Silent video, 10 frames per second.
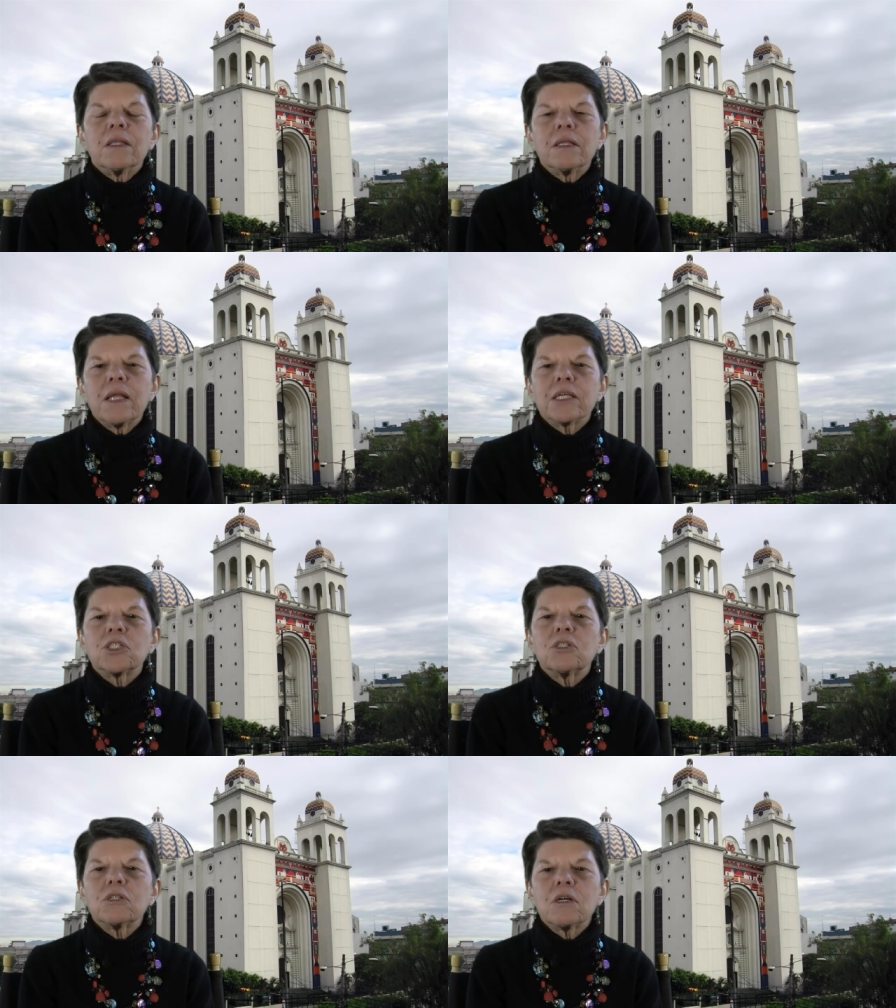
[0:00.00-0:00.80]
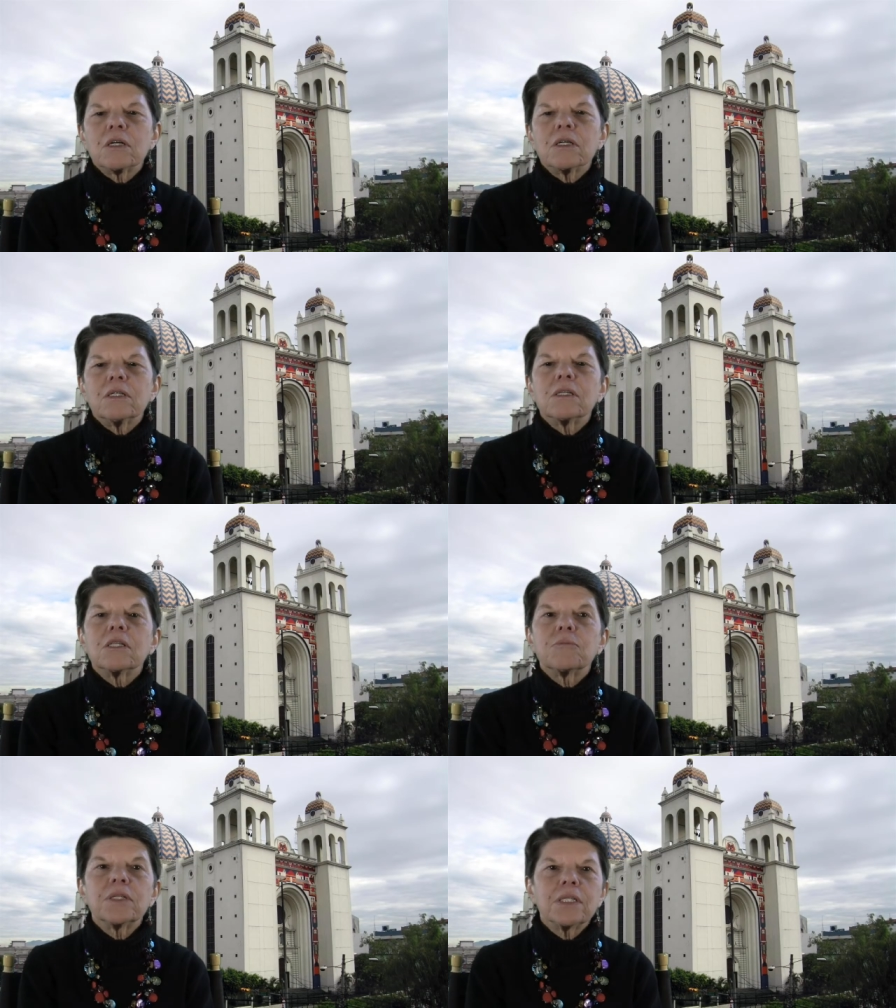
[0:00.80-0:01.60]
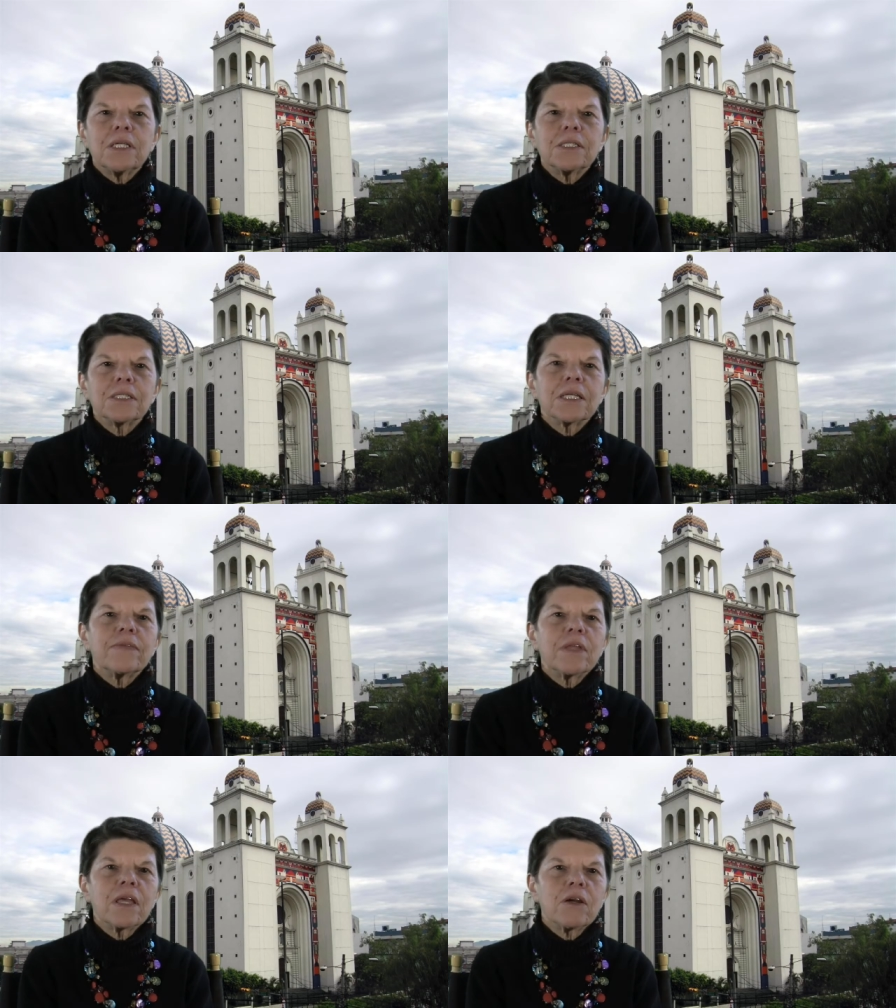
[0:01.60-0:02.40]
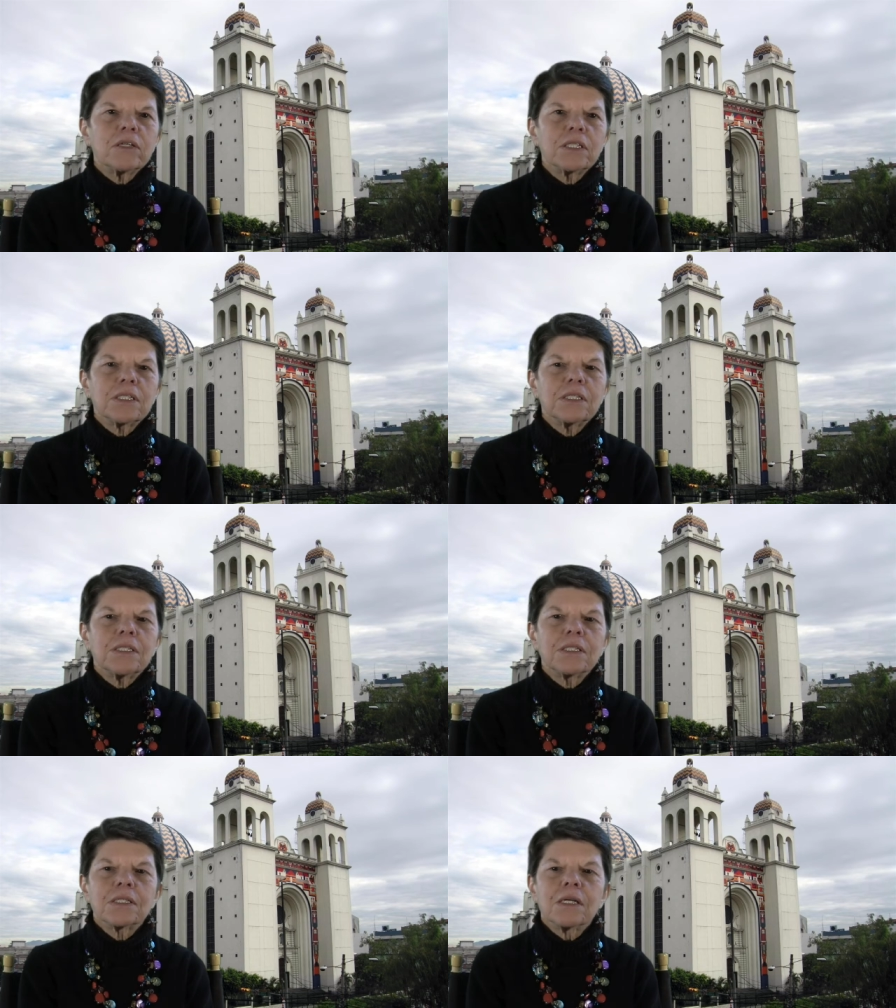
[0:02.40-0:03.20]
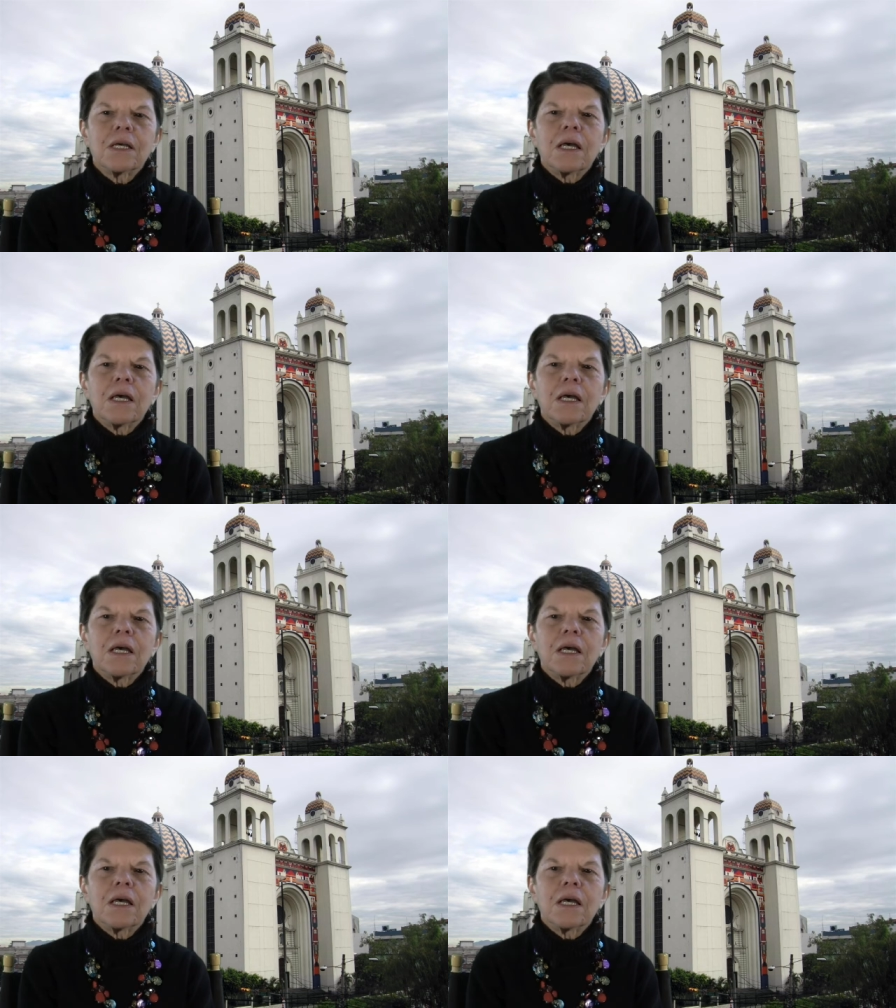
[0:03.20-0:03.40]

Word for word: the National Guard, the police, and the garrisons